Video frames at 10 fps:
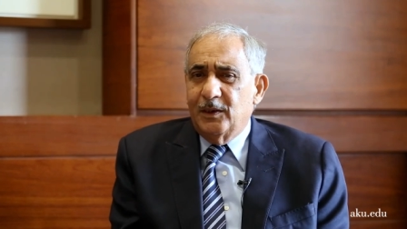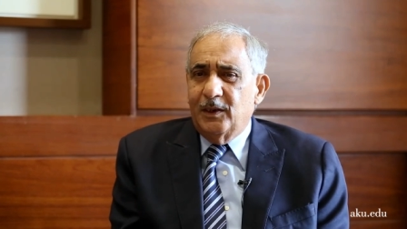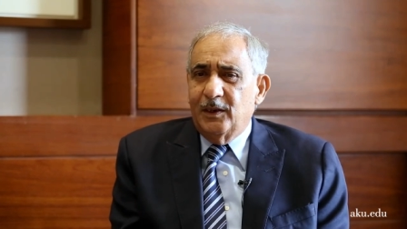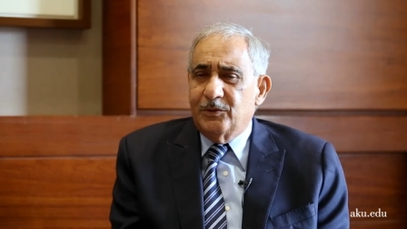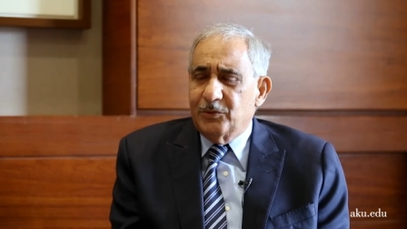
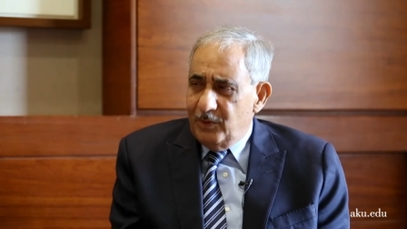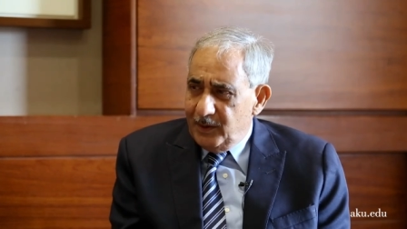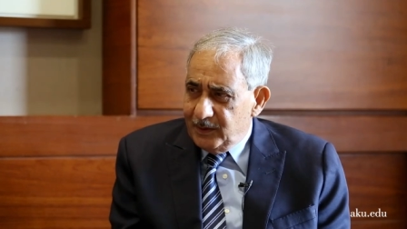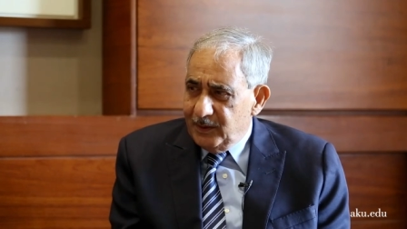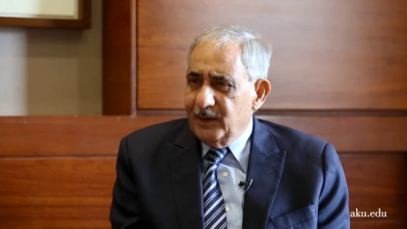And so
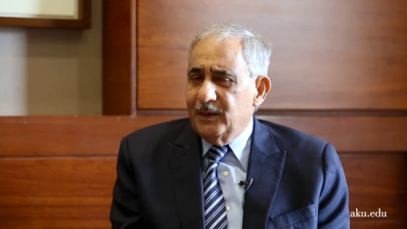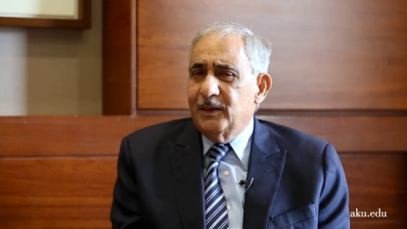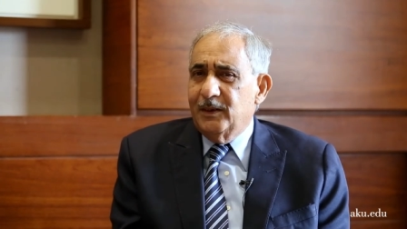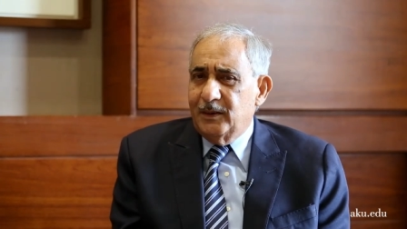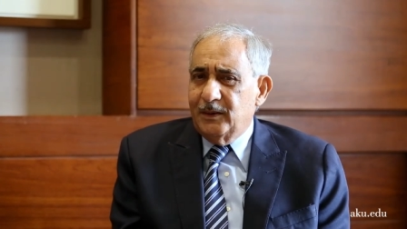I think
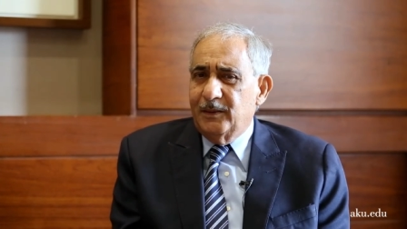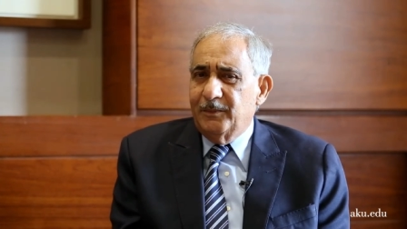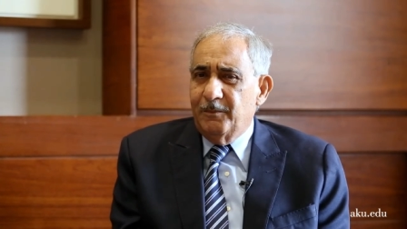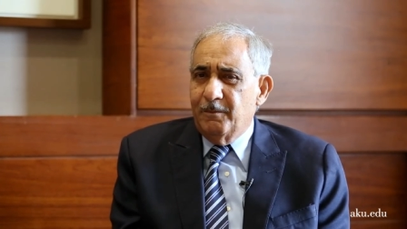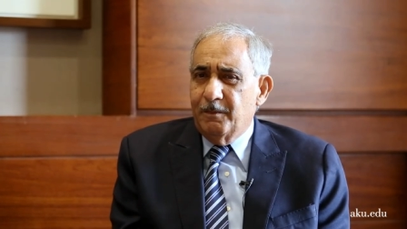uh,
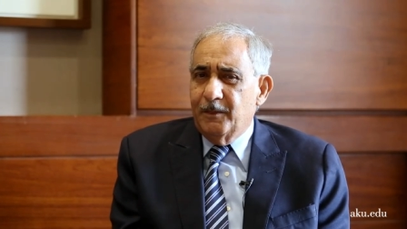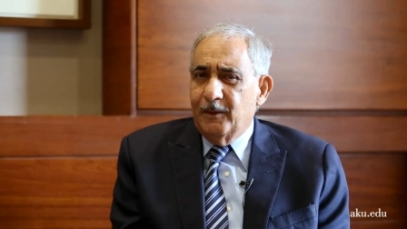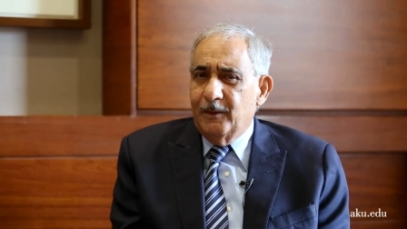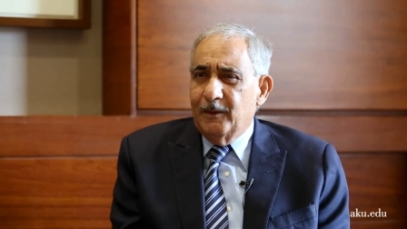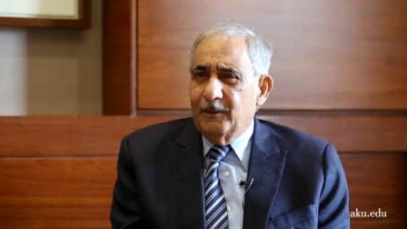
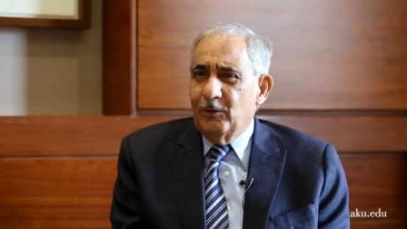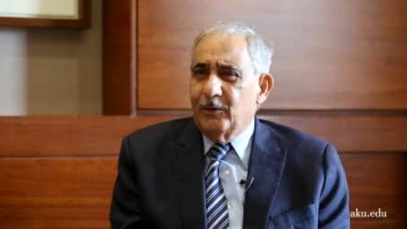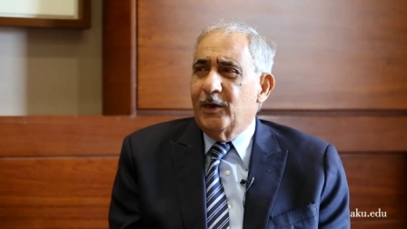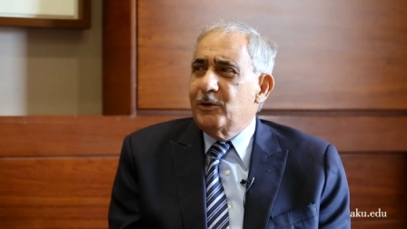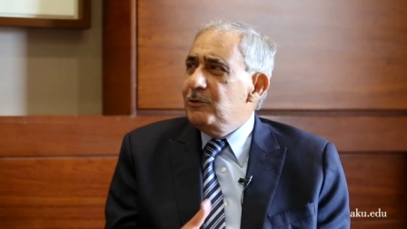
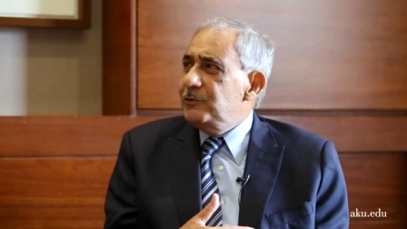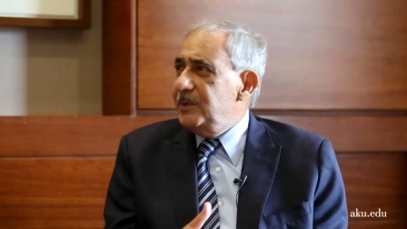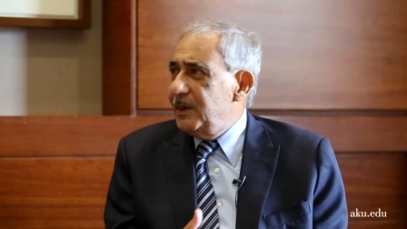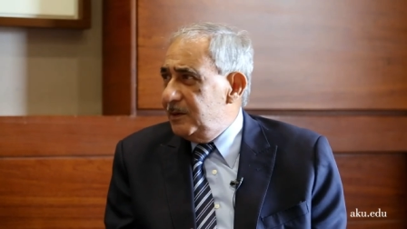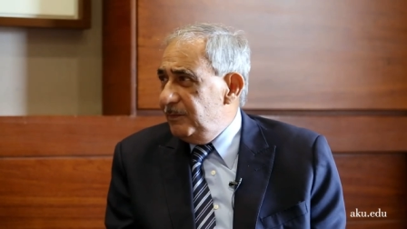
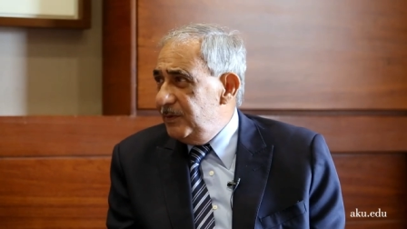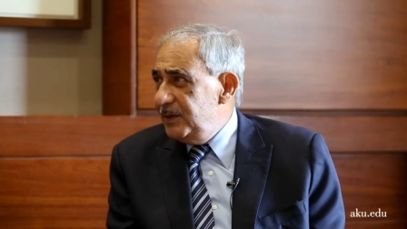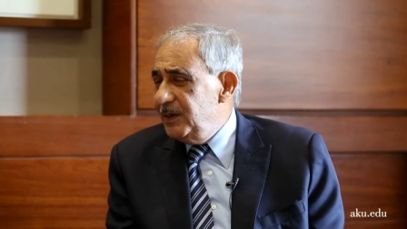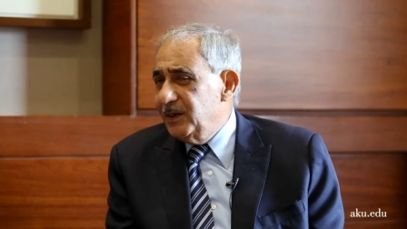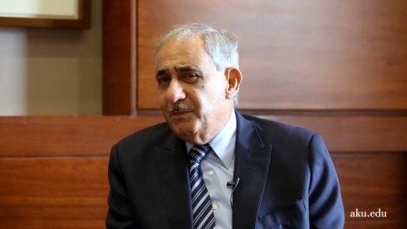
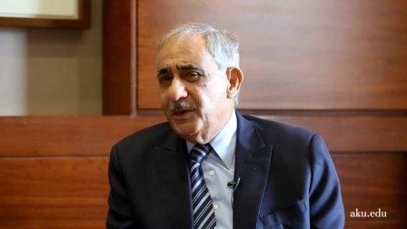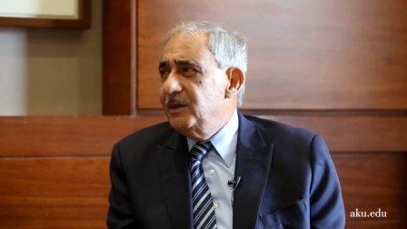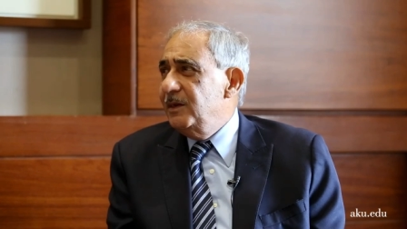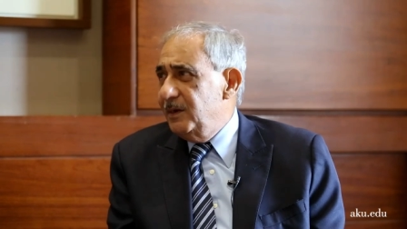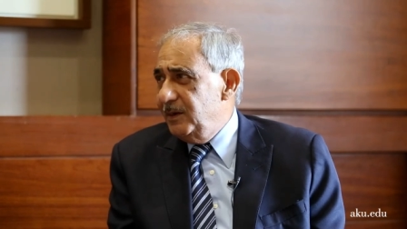retrospectively I made
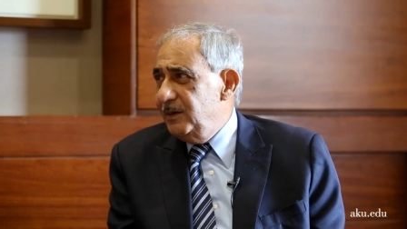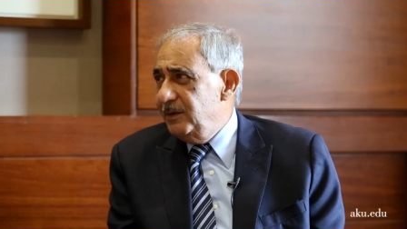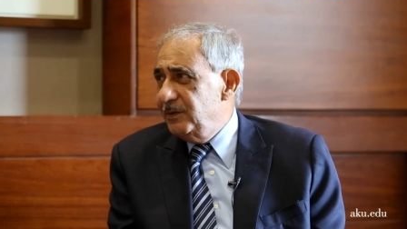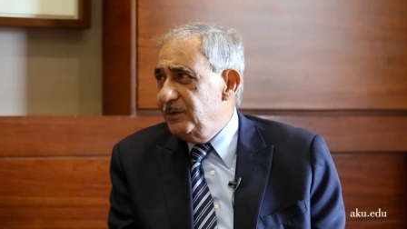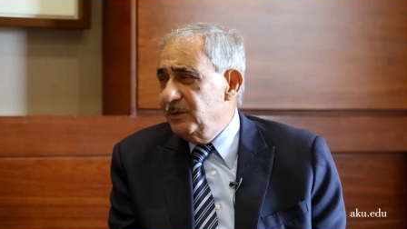the right
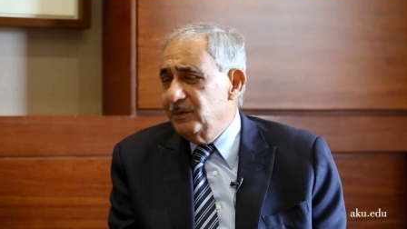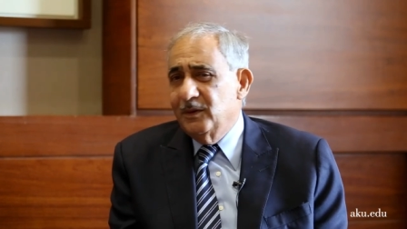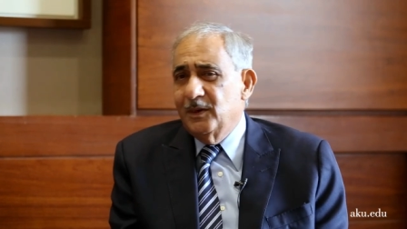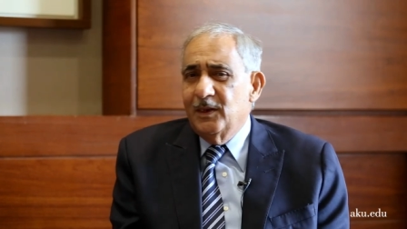decision.